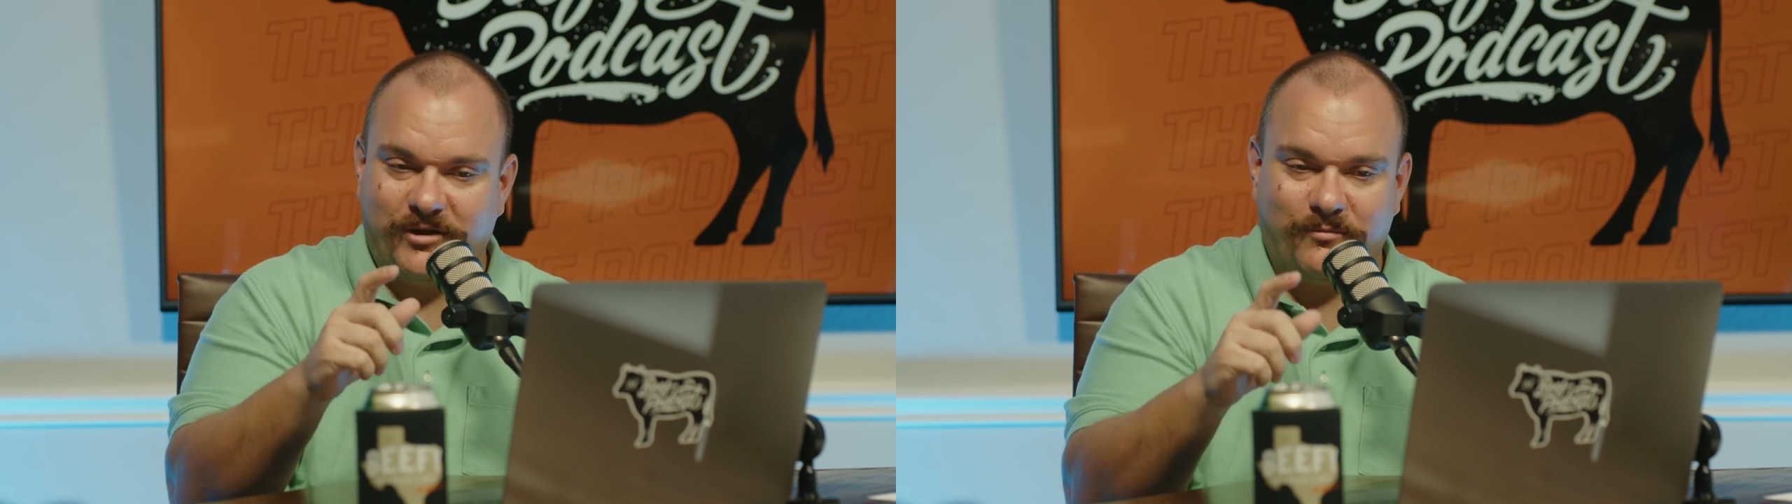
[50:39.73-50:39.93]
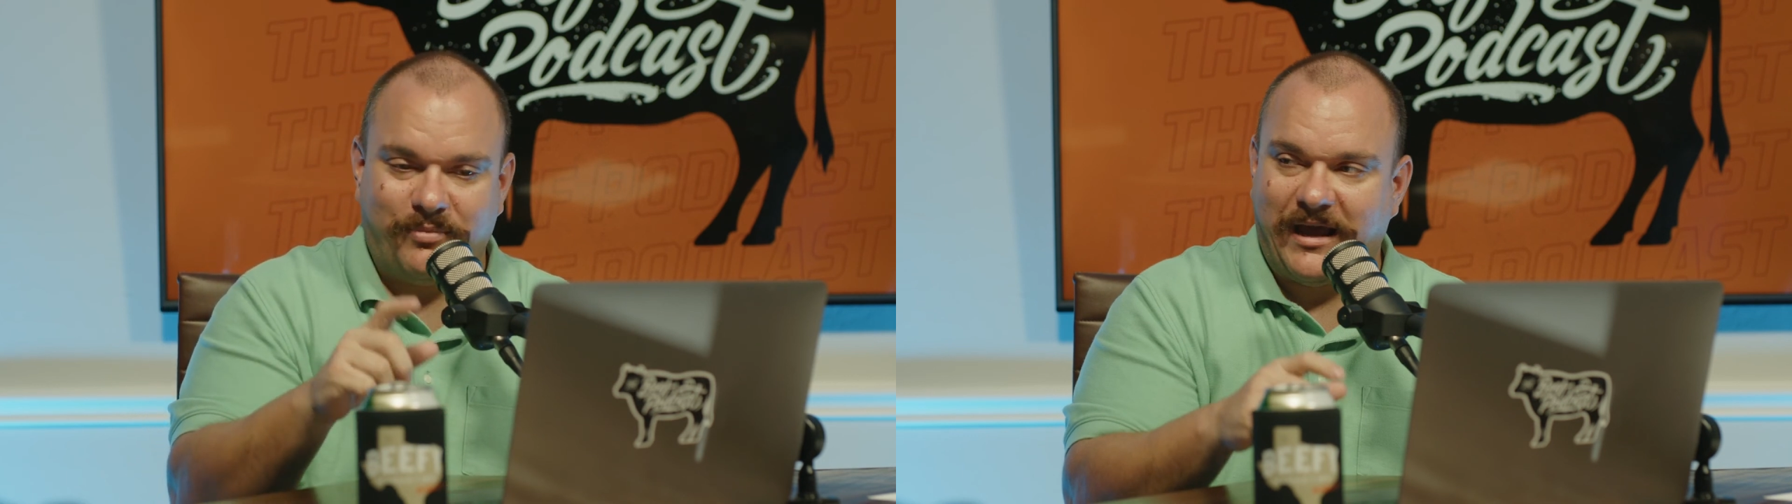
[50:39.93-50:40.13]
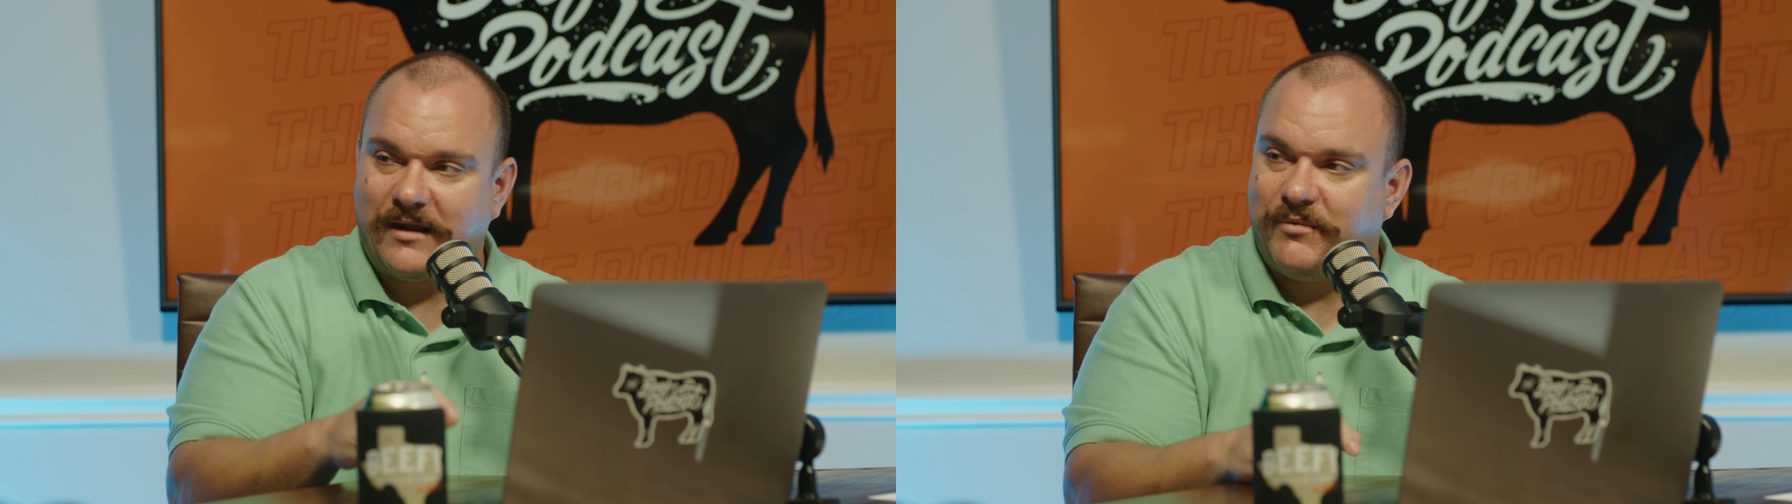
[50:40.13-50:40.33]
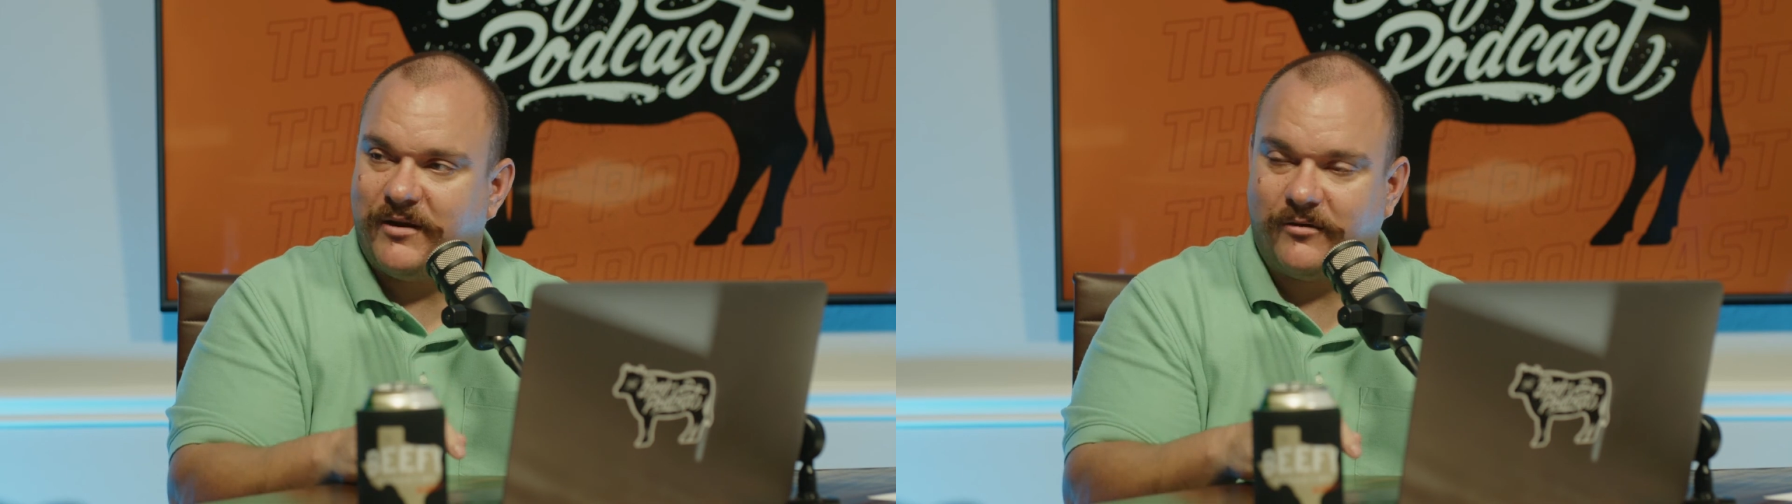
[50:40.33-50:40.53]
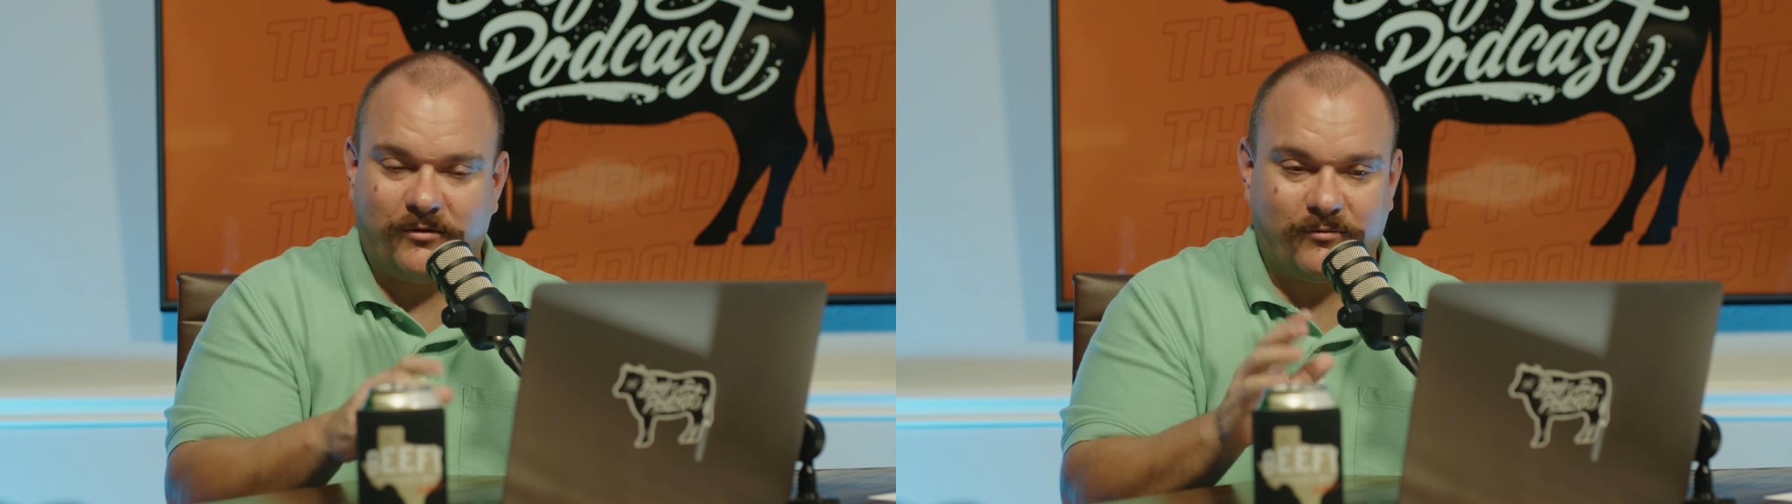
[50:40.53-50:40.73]
black
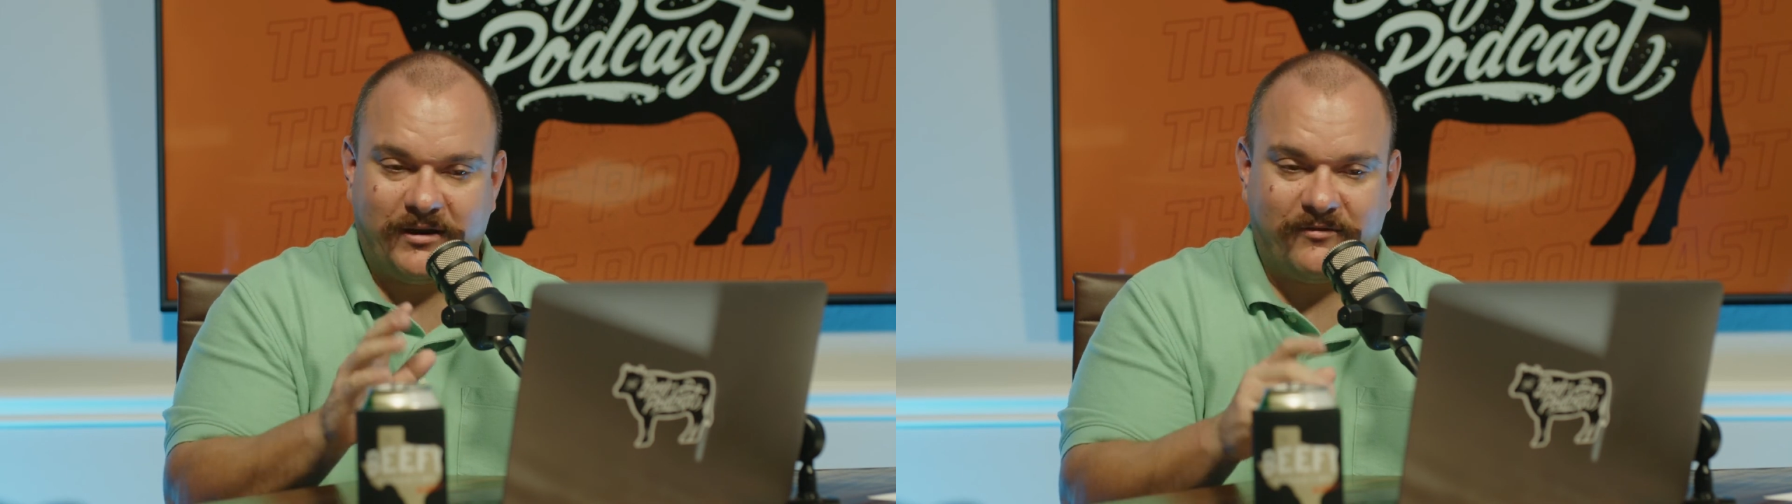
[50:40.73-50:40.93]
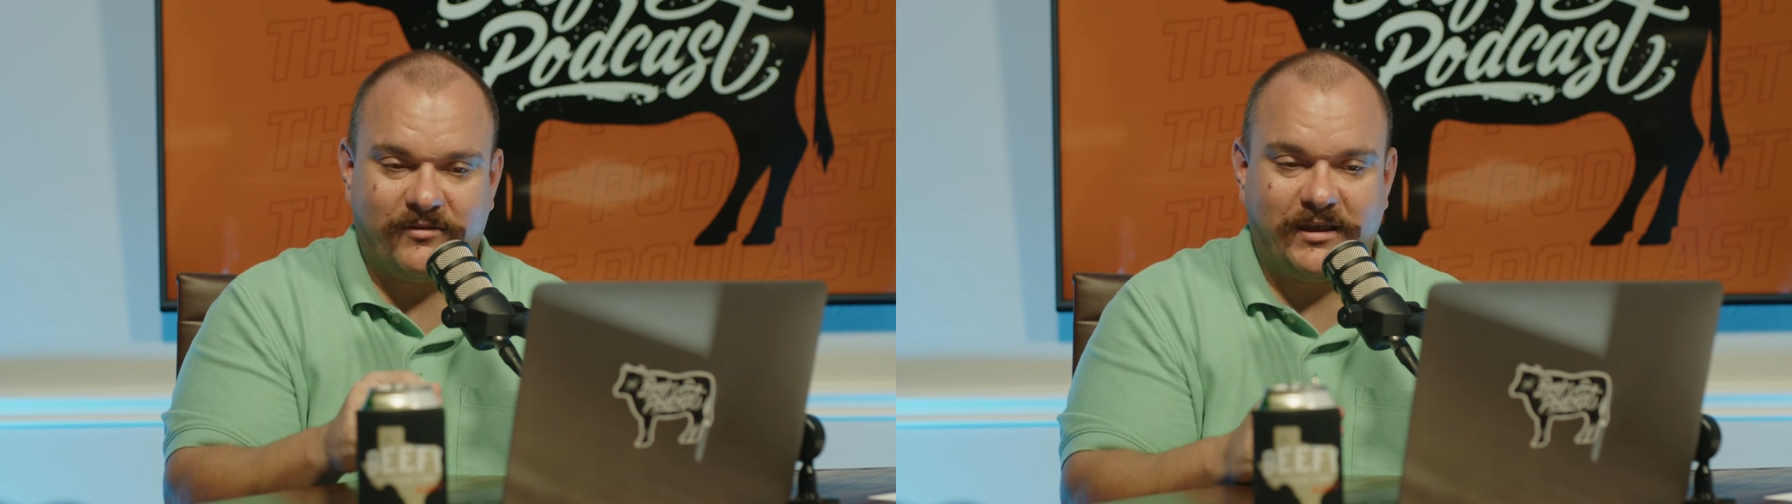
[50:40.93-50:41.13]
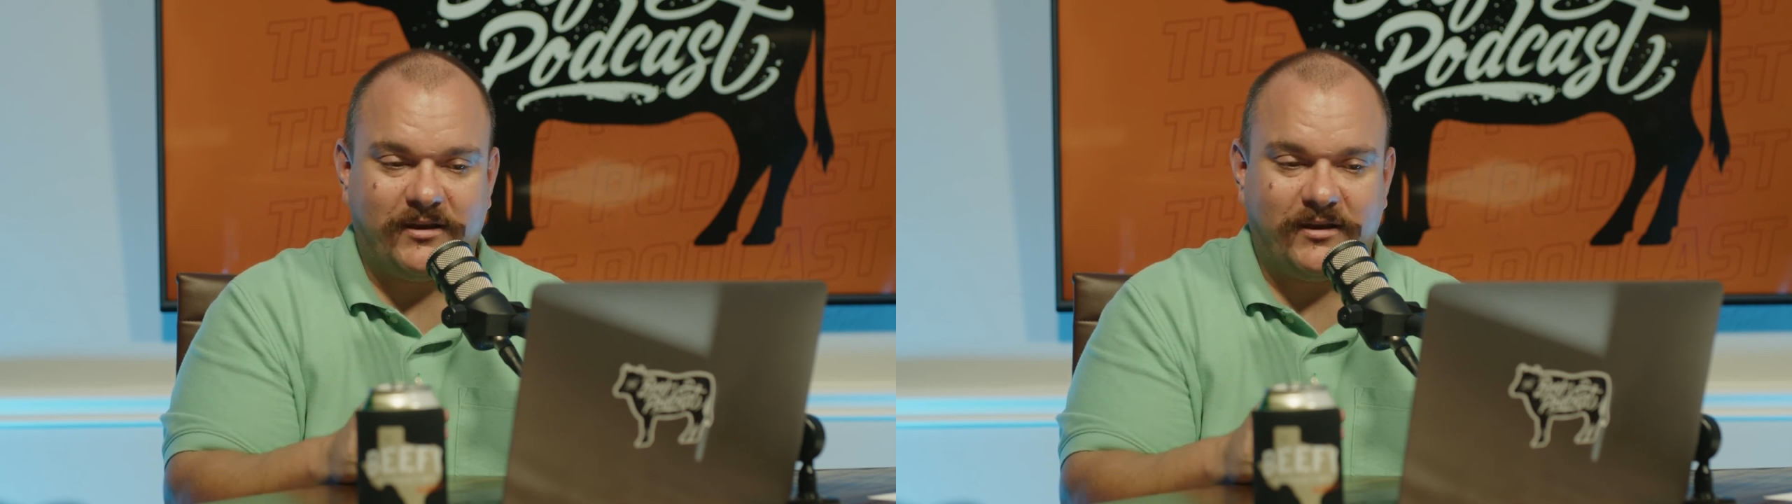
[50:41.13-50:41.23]
barrel or whatever they